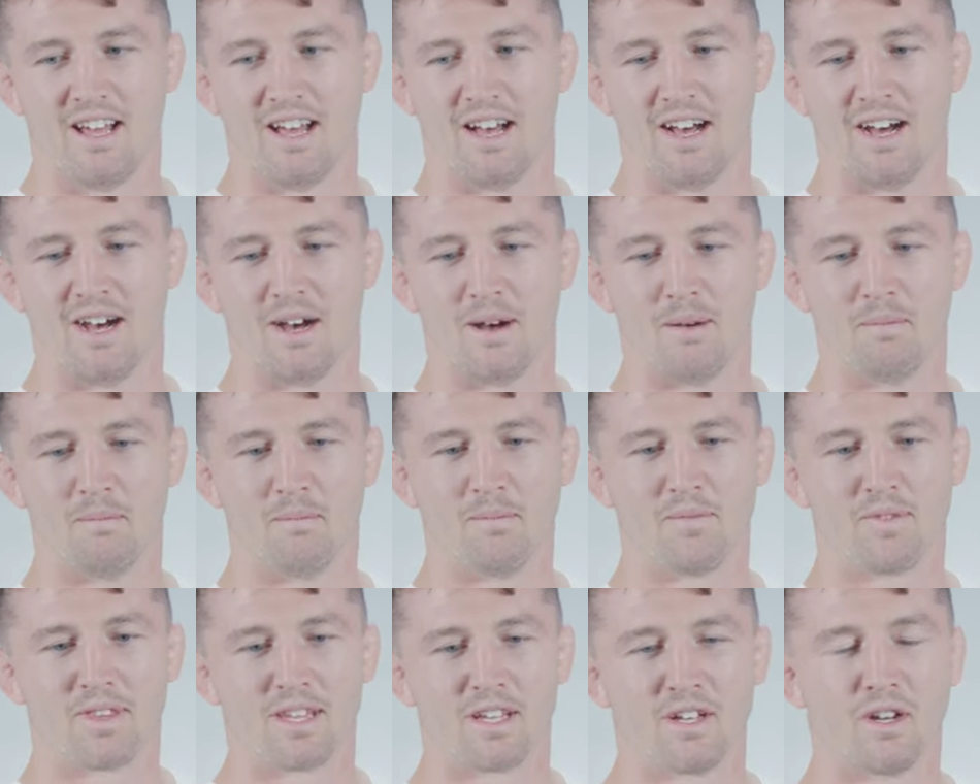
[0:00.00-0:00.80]

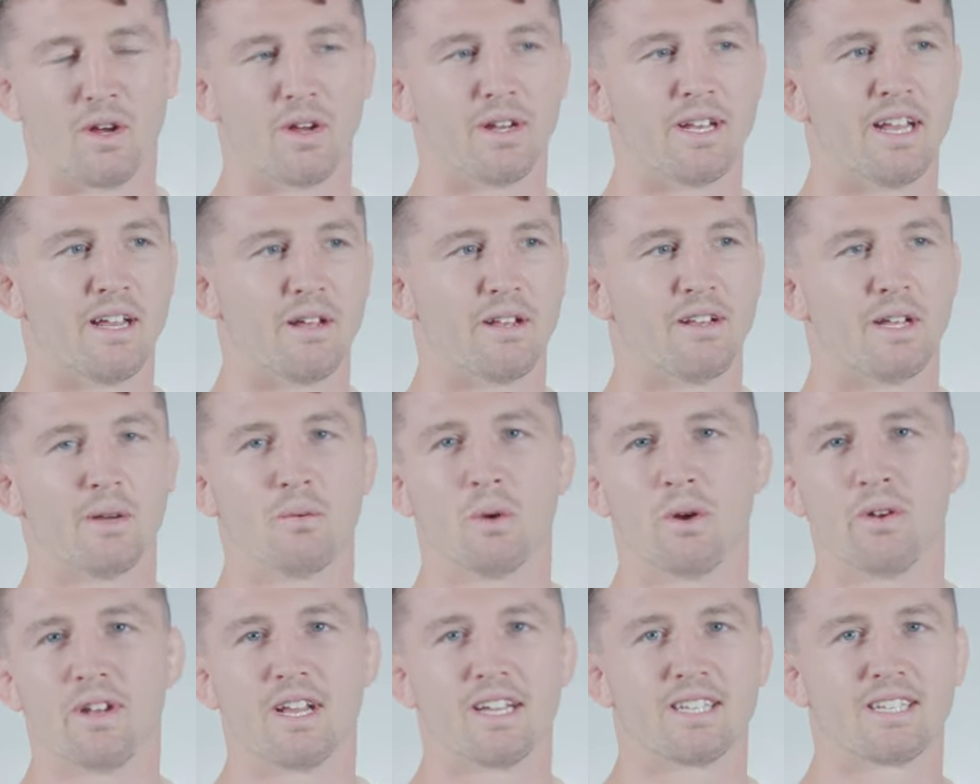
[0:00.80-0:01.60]
You know, he
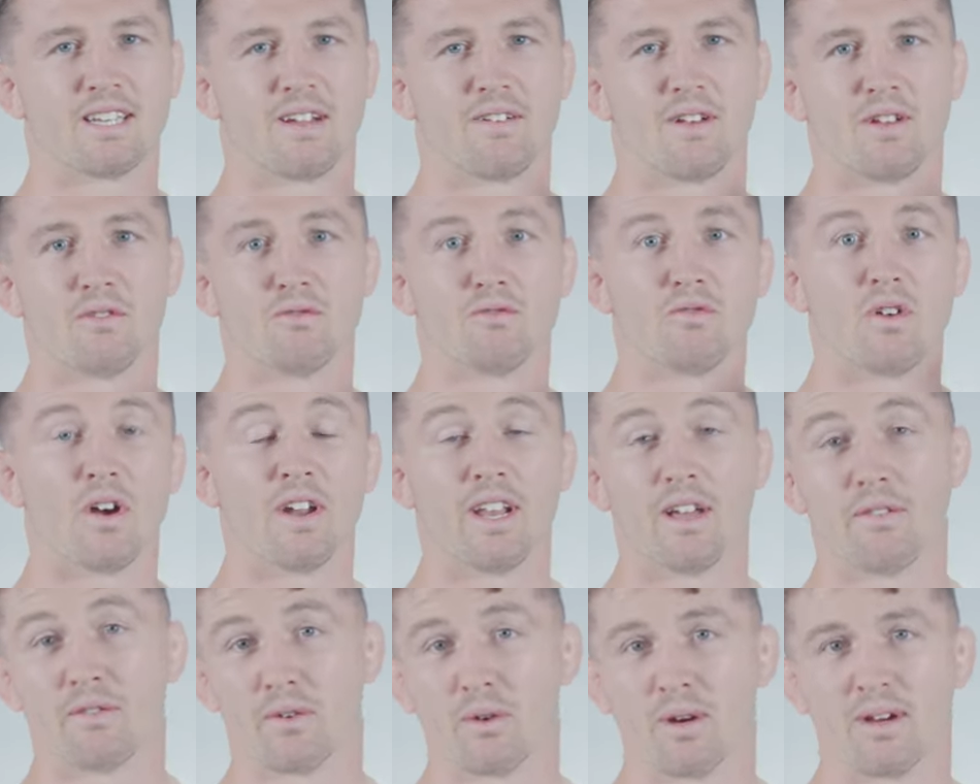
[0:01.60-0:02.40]
won't necessarily
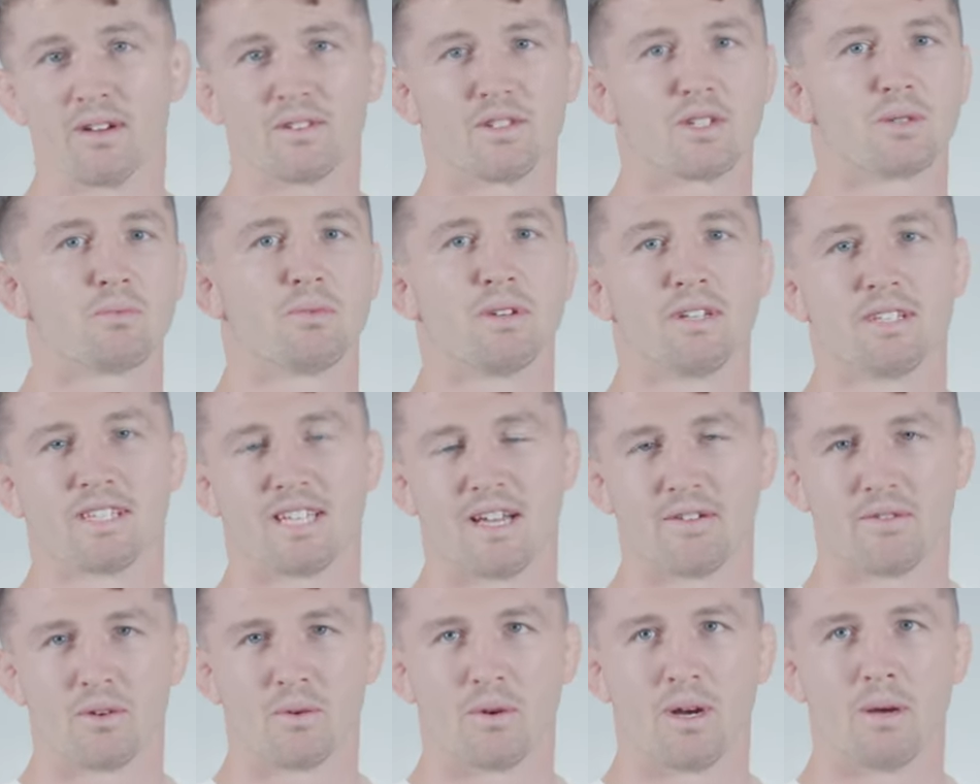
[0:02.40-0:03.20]
run everywhere or
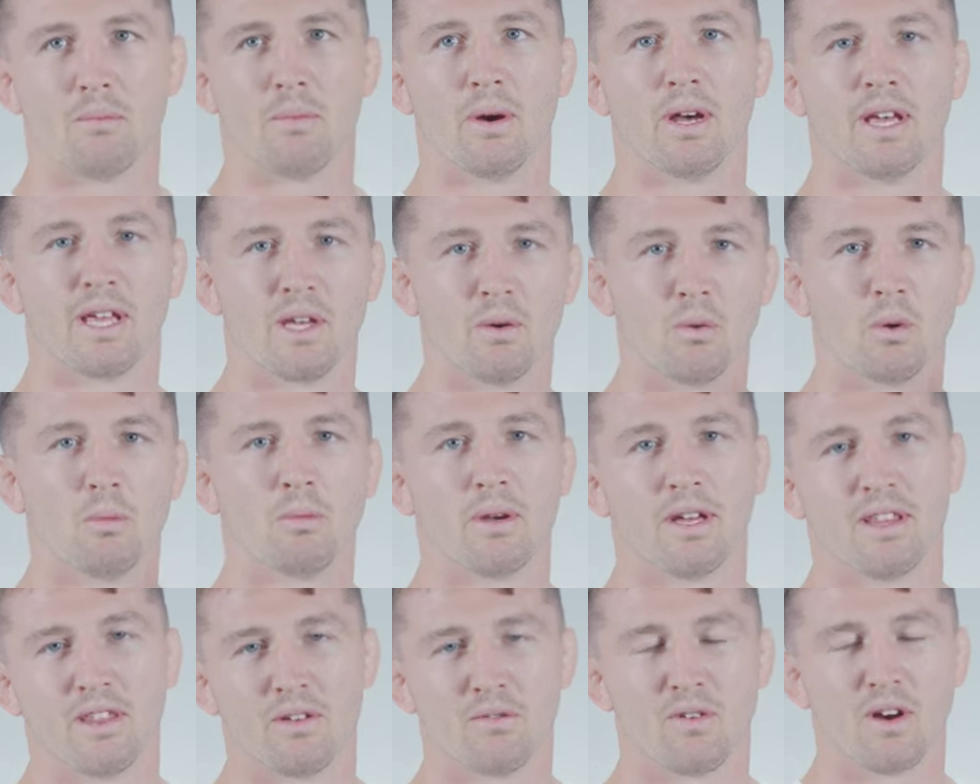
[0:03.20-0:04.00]
sprint everywhere, but he will
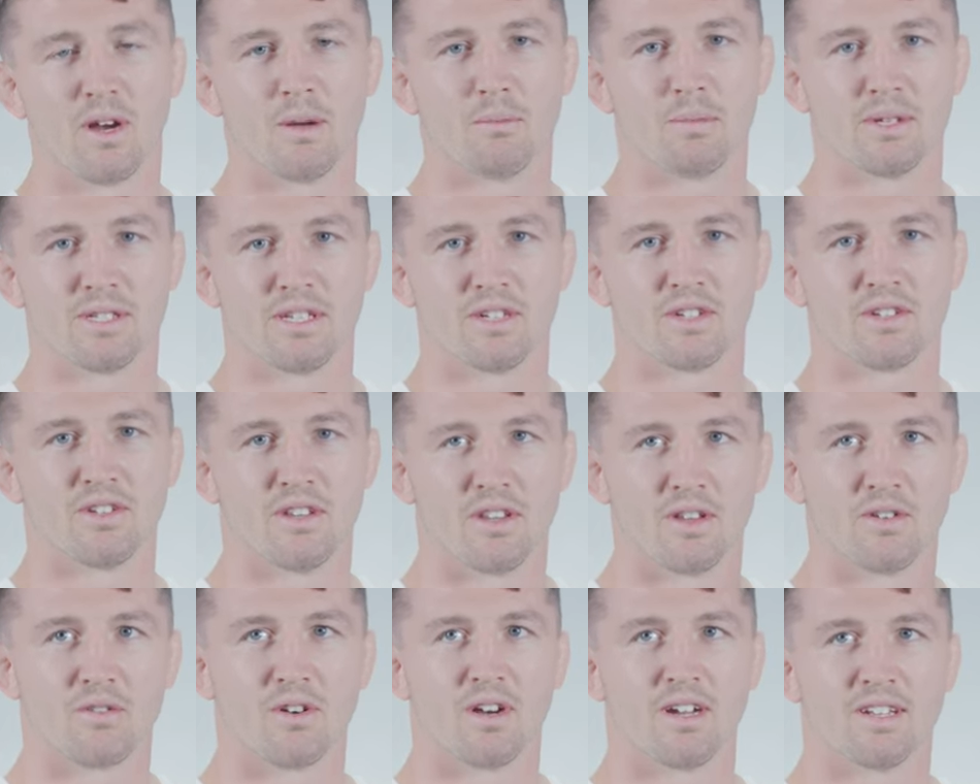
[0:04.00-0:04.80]
be in the right position
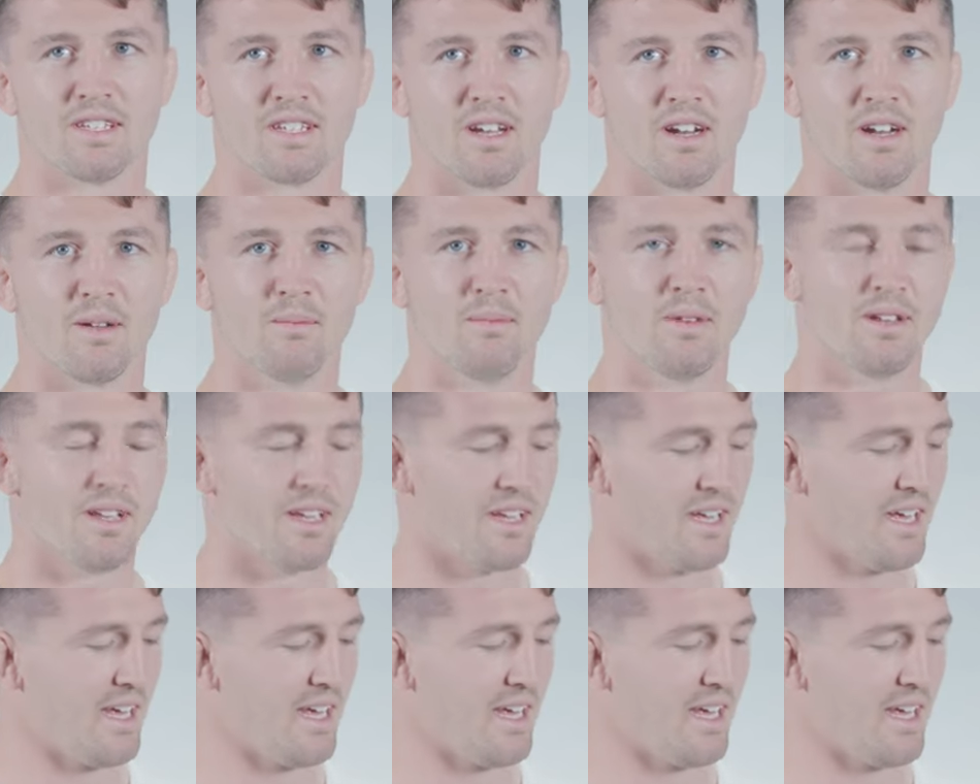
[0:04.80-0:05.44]
at the right time.